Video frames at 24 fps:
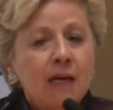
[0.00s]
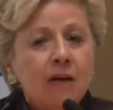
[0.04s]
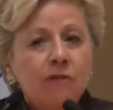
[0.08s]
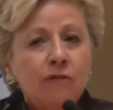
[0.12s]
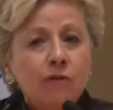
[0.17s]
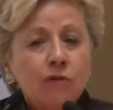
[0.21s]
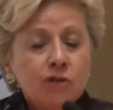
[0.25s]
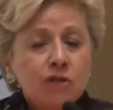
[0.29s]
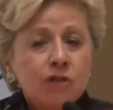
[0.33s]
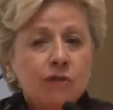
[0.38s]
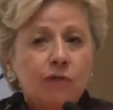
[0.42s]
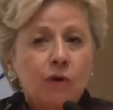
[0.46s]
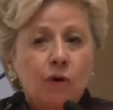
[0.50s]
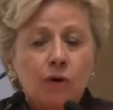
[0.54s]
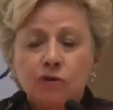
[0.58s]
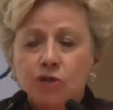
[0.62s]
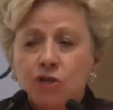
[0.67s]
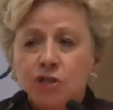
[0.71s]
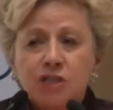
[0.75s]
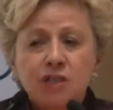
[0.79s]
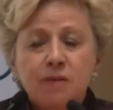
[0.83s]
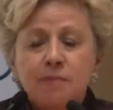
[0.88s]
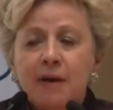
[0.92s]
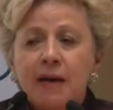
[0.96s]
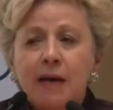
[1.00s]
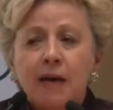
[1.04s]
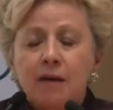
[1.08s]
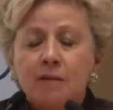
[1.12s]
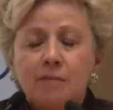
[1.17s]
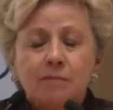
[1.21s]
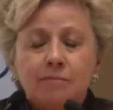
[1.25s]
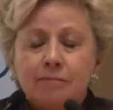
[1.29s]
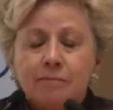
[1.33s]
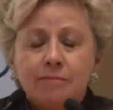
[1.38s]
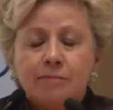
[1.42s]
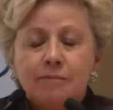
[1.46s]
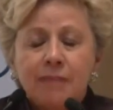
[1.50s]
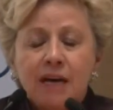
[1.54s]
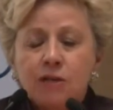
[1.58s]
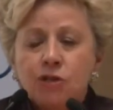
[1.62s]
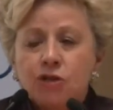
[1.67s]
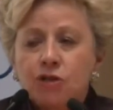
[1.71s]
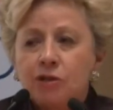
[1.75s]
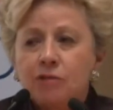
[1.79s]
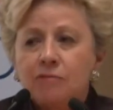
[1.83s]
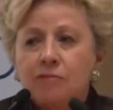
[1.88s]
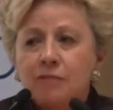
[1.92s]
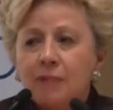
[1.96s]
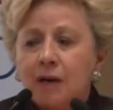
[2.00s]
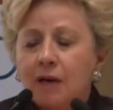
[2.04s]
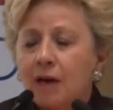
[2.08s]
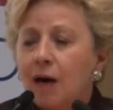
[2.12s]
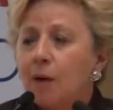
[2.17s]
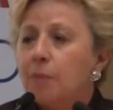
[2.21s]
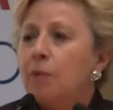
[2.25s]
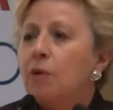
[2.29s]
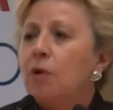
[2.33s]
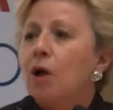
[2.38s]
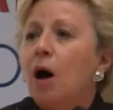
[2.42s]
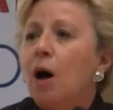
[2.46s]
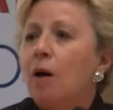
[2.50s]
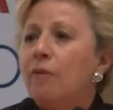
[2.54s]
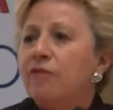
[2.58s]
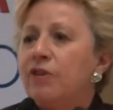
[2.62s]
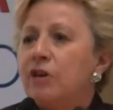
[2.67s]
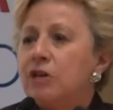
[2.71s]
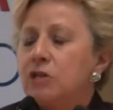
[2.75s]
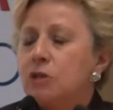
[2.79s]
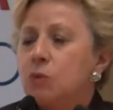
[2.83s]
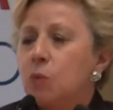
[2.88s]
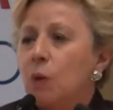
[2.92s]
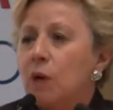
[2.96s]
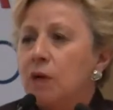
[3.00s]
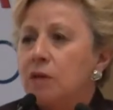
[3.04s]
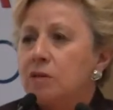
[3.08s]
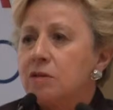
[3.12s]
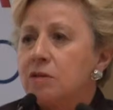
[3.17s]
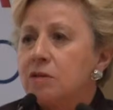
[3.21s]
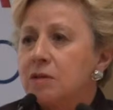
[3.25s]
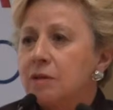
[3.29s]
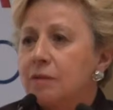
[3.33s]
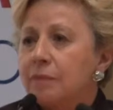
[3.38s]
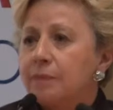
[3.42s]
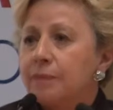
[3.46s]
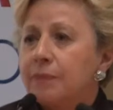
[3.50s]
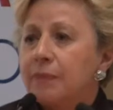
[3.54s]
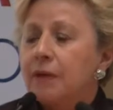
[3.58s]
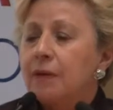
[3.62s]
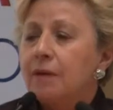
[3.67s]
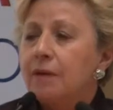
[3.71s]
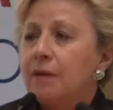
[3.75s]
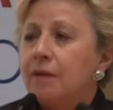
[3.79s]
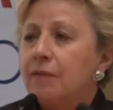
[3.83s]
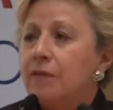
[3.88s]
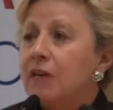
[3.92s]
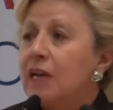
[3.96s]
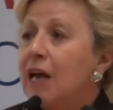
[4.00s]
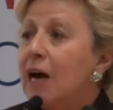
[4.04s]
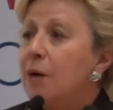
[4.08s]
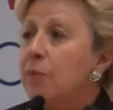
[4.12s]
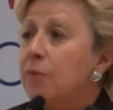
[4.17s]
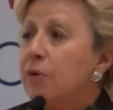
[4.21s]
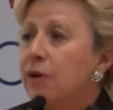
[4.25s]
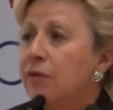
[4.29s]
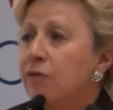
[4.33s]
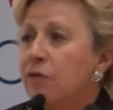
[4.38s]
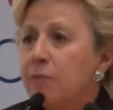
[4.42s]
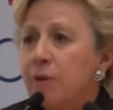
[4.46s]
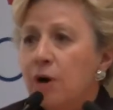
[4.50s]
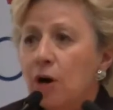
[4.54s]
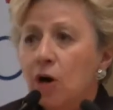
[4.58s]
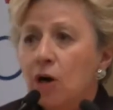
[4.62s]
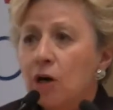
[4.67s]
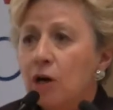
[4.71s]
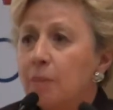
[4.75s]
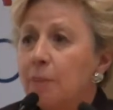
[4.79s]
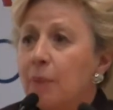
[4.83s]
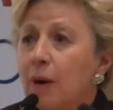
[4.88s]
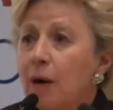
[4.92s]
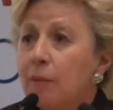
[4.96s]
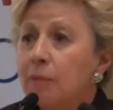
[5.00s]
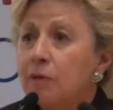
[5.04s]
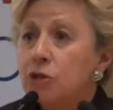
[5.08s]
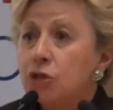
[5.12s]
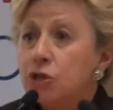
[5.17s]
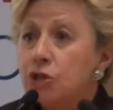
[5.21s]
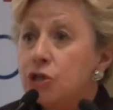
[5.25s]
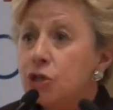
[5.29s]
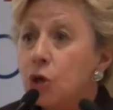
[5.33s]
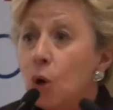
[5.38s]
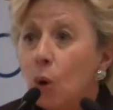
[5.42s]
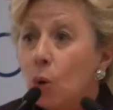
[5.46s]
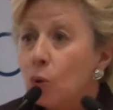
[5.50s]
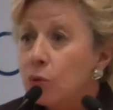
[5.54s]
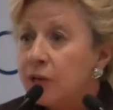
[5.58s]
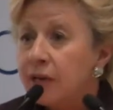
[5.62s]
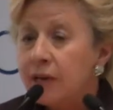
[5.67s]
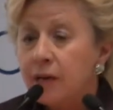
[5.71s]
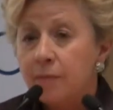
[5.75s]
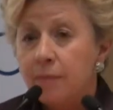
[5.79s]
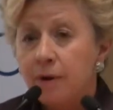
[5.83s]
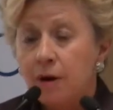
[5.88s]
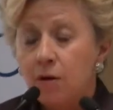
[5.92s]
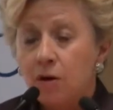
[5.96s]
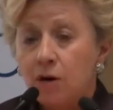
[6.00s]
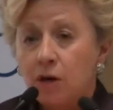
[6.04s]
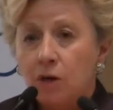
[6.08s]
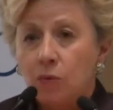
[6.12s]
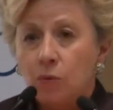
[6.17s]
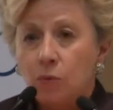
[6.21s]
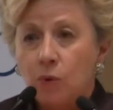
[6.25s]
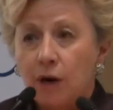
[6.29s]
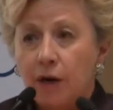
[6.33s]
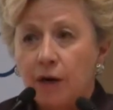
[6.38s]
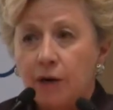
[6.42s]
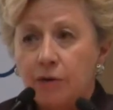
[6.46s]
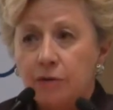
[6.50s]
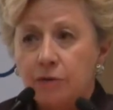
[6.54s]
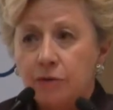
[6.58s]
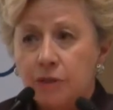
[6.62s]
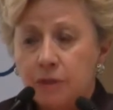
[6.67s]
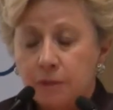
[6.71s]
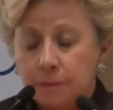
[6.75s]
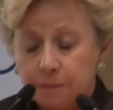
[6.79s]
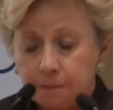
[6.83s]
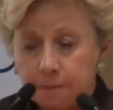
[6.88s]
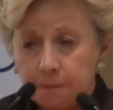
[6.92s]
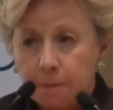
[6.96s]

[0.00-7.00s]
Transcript: First of all, just to mention a couple obvious ones, the Library of America publishes only American writers,